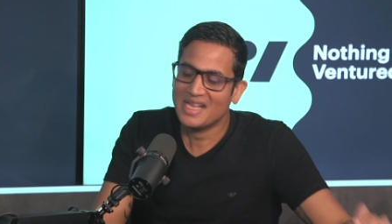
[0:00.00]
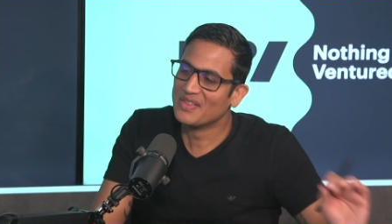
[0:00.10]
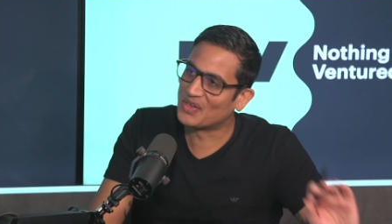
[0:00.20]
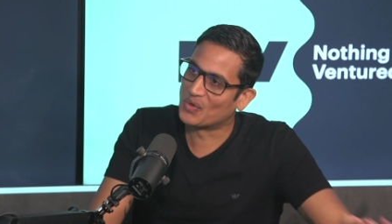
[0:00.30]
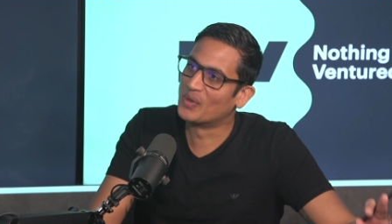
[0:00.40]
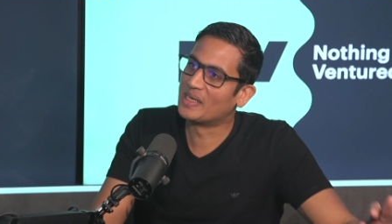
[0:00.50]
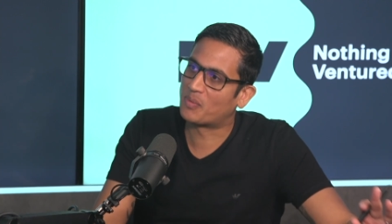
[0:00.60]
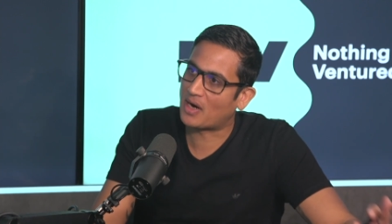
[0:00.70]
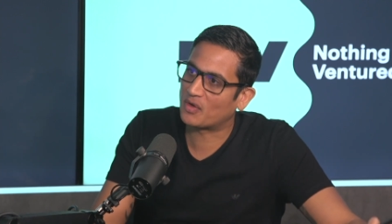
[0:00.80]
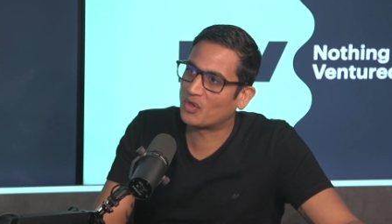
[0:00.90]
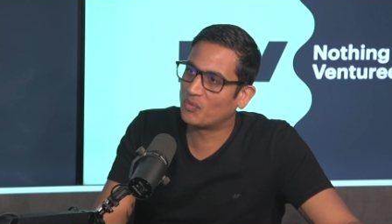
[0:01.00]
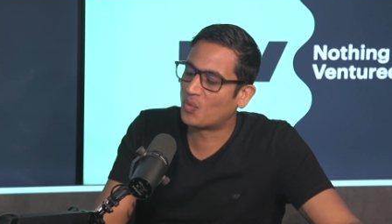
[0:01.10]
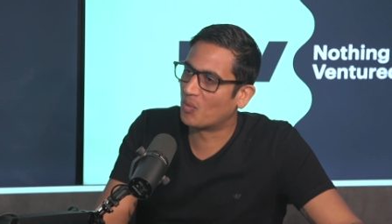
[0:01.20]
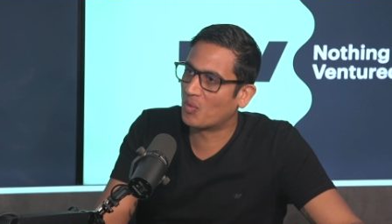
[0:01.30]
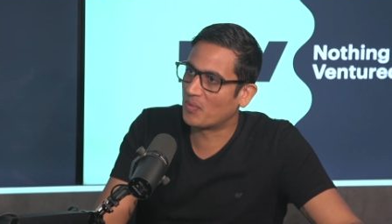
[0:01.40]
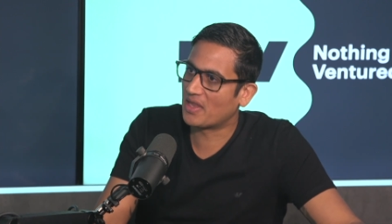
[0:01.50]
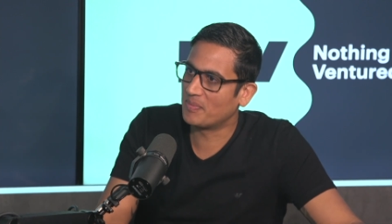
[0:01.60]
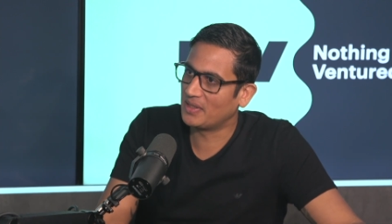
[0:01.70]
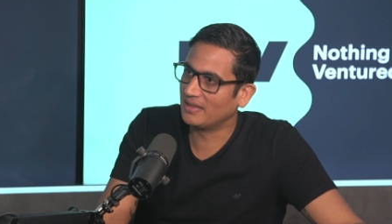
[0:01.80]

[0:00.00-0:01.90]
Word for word: that you're really proud of. What what would they be?